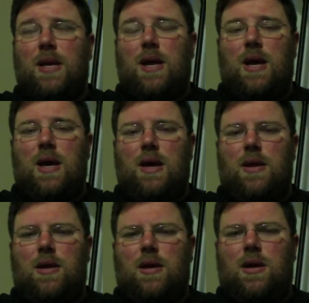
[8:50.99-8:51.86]
and
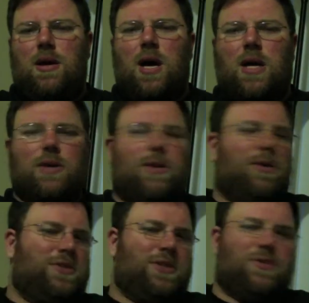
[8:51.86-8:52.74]
Hawkgirl
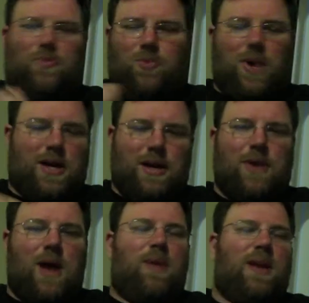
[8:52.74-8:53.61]
just wreck the
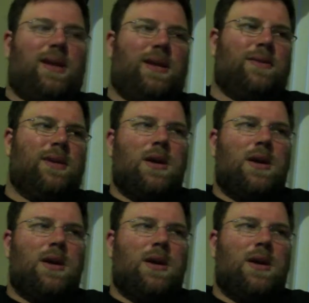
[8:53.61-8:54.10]
crap out of these.